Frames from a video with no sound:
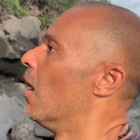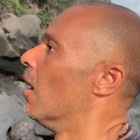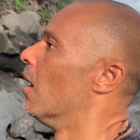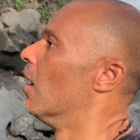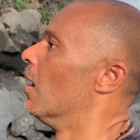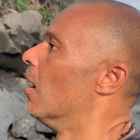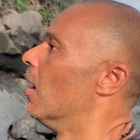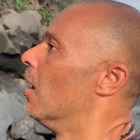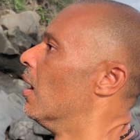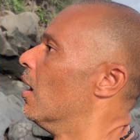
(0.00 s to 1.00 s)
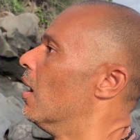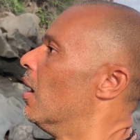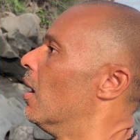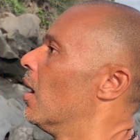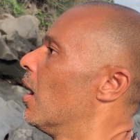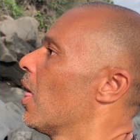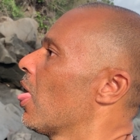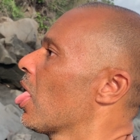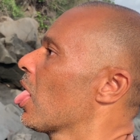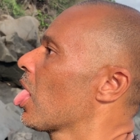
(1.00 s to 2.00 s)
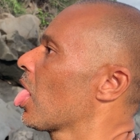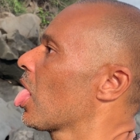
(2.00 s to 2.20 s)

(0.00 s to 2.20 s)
pull it right back down again. Push right